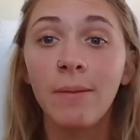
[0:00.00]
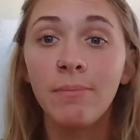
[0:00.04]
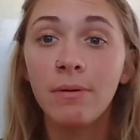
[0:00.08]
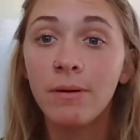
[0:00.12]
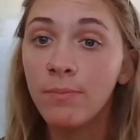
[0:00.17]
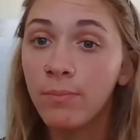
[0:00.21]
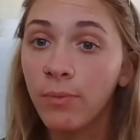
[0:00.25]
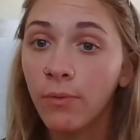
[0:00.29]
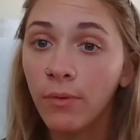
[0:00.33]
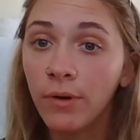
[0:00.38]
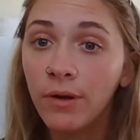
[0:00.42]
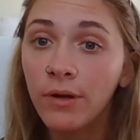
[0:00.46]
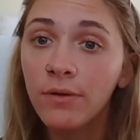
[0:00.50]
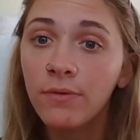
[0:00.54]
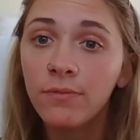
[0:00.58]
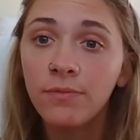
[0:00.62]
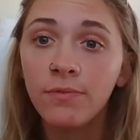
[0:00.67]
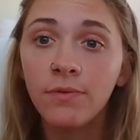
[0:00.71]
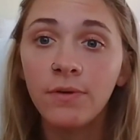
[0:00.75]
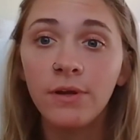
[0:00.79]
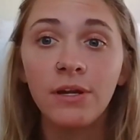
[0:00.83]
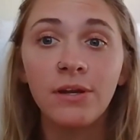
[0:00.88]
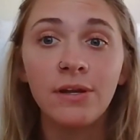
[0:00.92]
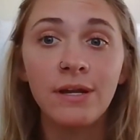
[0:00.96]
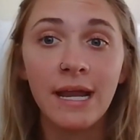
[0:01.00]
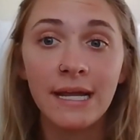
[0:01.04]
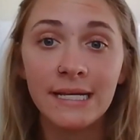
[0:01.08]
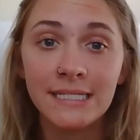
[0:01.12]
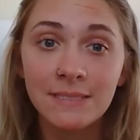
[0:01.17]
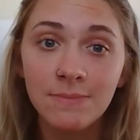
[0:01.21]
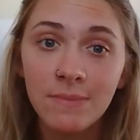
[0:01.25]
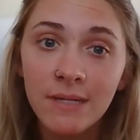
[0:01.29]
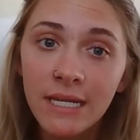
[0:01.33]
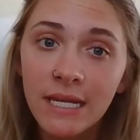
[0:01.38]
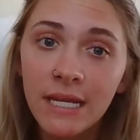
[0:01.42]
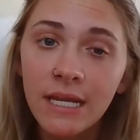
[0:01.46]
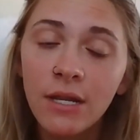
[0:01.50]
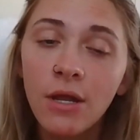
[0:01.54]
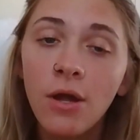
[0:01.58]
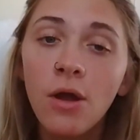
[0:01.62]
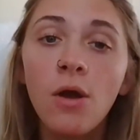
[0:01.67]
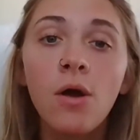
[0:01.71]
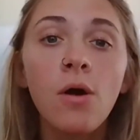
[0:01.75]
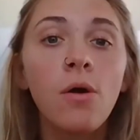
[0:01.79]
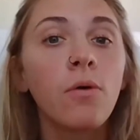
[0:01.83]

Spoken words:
a board for your next meeting